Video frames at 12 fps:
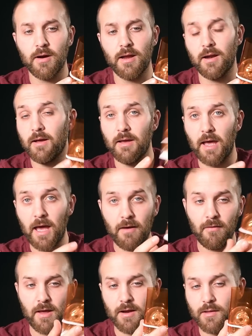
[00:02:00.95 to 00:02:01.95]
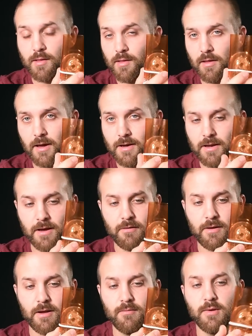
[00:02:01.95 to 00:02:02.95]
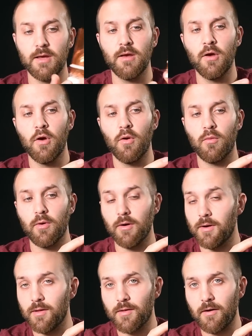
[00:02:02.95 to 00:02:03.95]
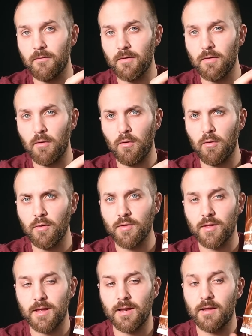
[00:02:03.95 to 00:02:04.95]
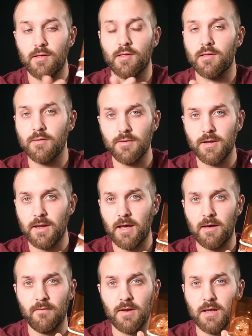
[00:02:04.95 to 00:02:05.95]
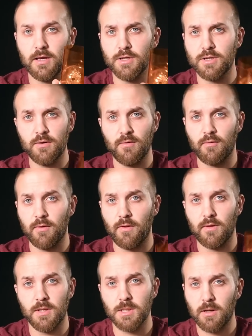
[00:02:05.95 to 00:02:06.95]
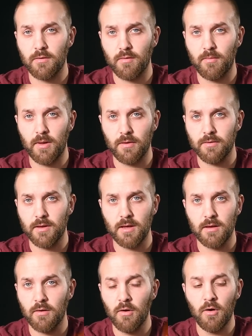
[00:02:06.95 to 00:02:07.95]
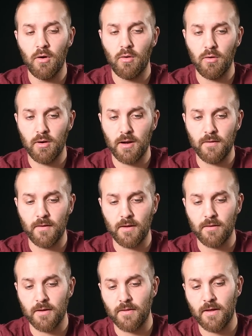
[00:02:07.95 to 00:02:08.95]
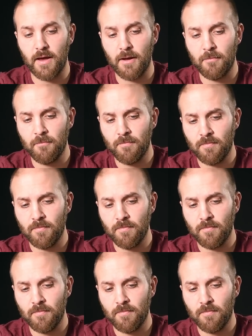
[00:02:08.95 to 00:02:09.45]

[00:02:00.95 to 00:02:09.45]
and I have had it slide down on me where it is covering the holes and I still didn't have any issues with gels melting or anything like that.